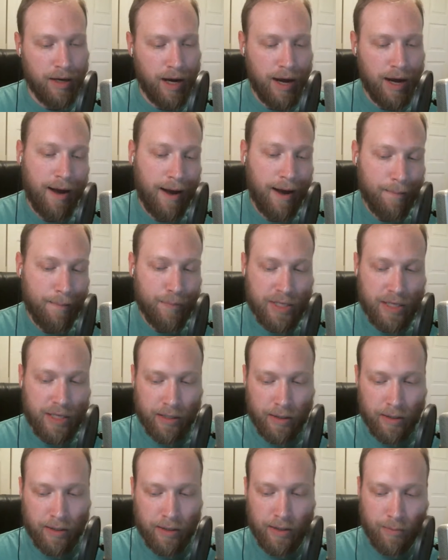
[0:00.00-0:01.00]
I'm
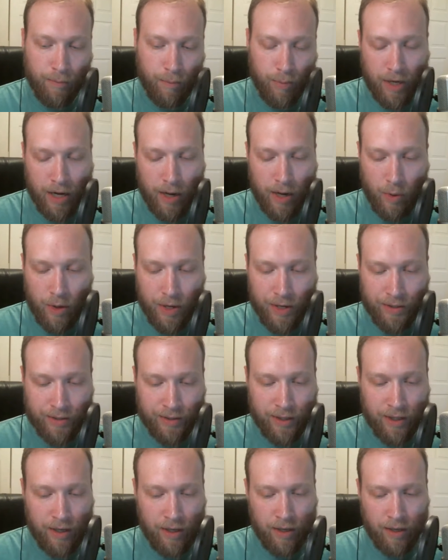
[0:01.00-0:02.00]
digging it. But
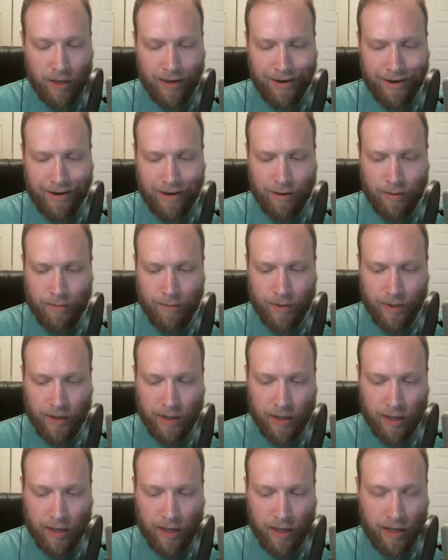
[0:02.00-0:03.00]
anyways,
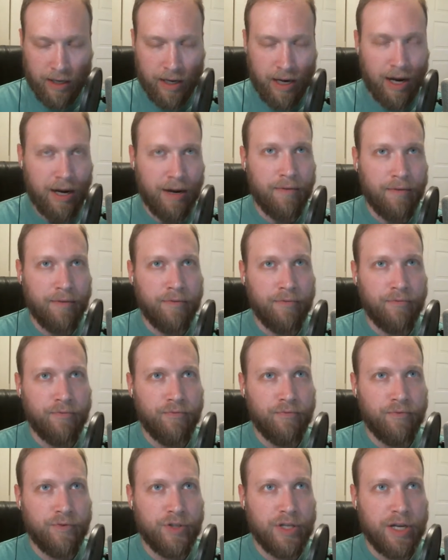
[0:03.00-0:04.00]
it kind of
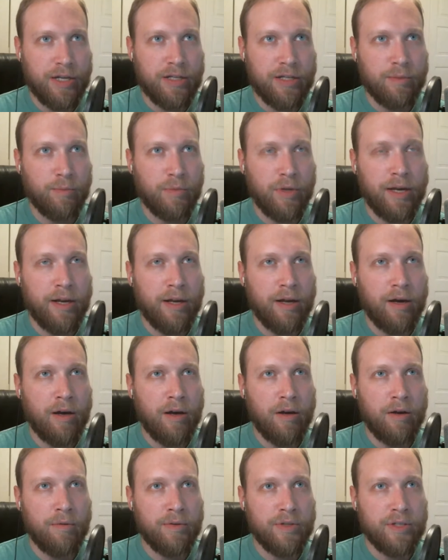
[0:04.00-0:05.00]
shed some light
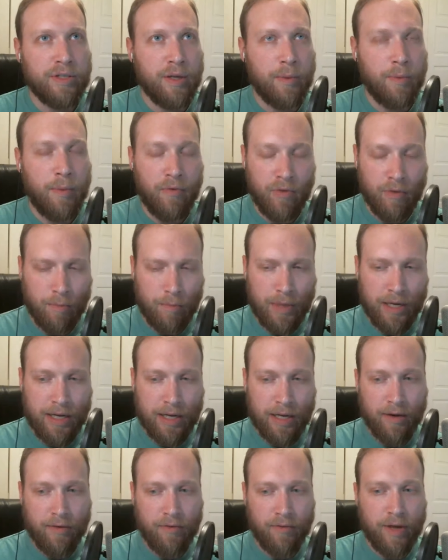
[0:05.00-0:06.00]
on some of the
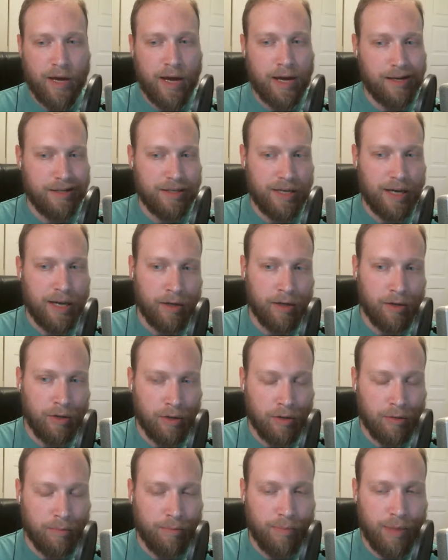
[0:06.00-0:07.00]
meaning of that
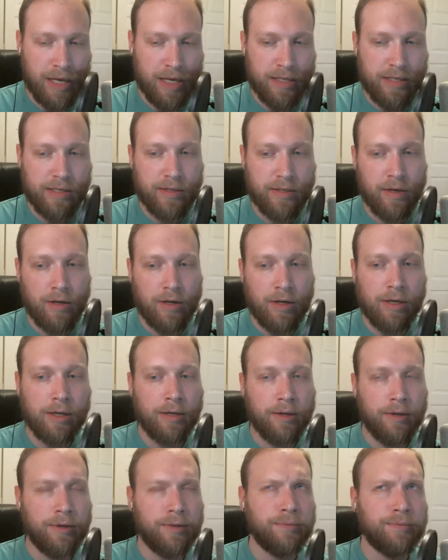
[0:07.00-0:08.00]
title based
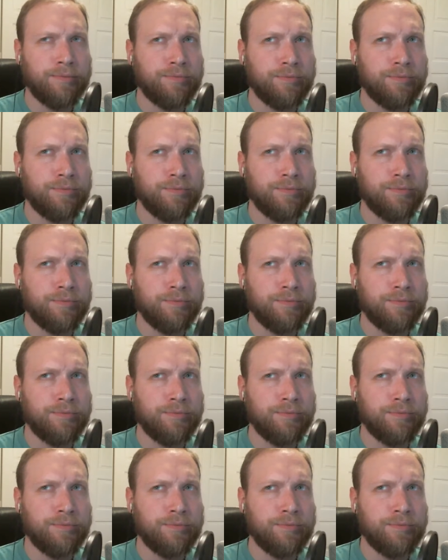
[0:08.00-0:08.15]
on